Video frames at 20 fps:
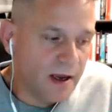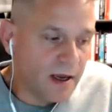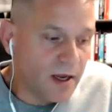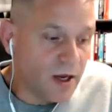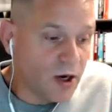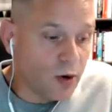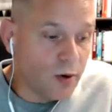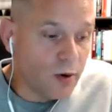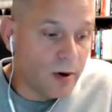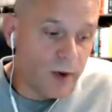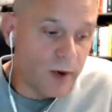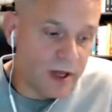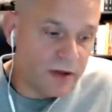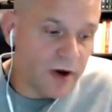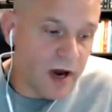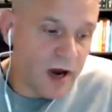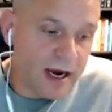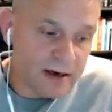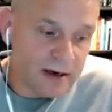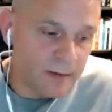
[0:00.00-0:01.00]
you know, when we
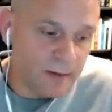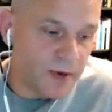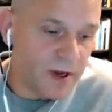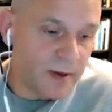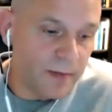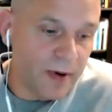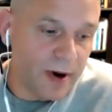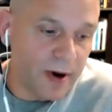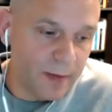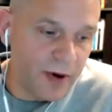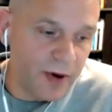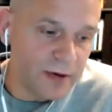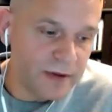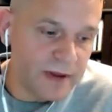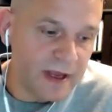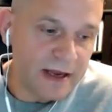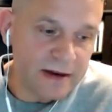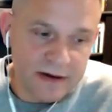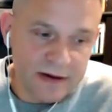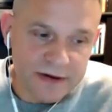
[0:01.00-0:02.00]
talk to people about that